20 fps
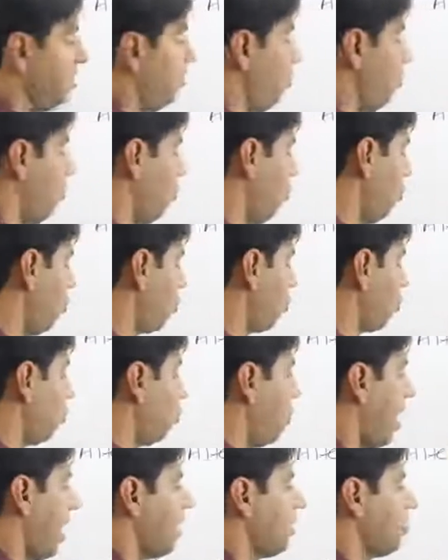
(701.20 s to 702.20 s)
No
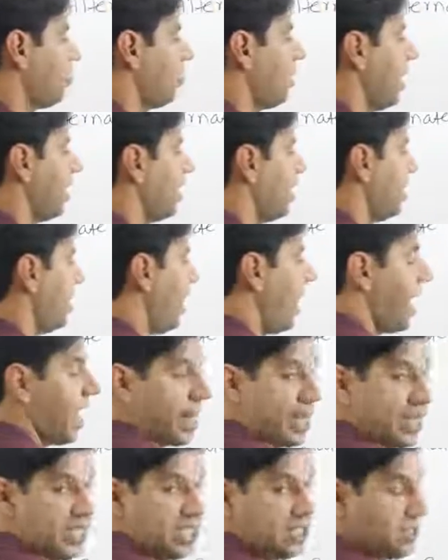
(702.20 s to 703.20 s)
2 are together.
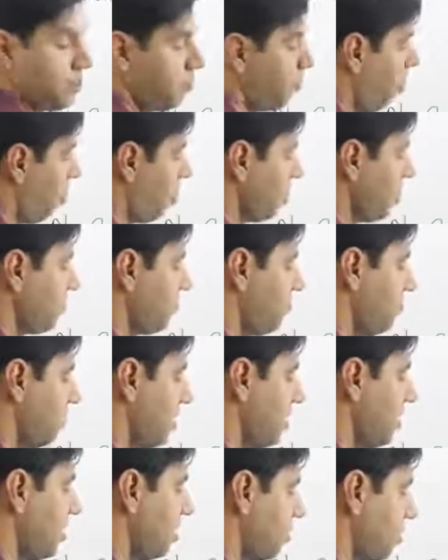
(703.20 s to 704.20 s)
Arrange the boys
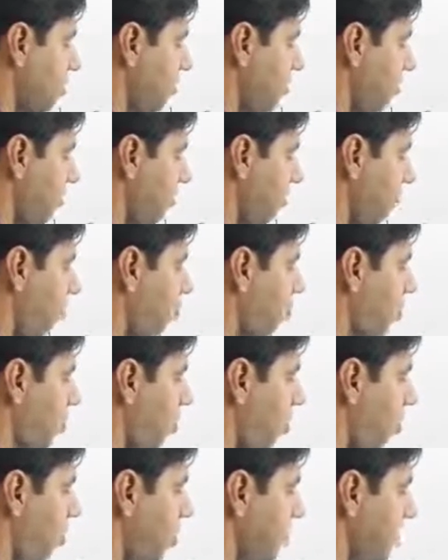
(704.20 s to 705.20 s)
first. So the 4
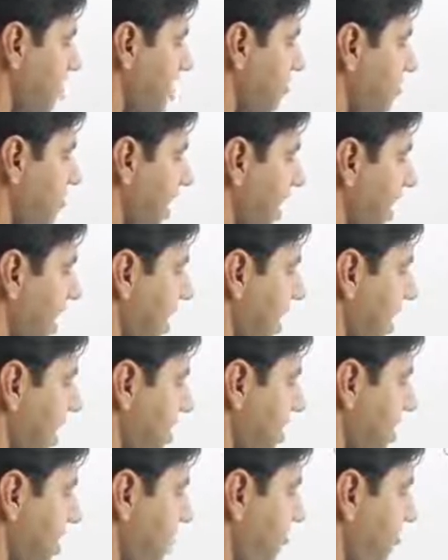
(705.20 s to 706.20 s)
boys have been
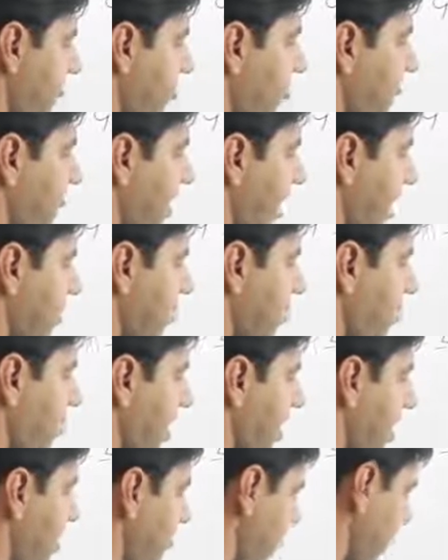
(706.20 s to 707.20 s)
arranged in 4 factorial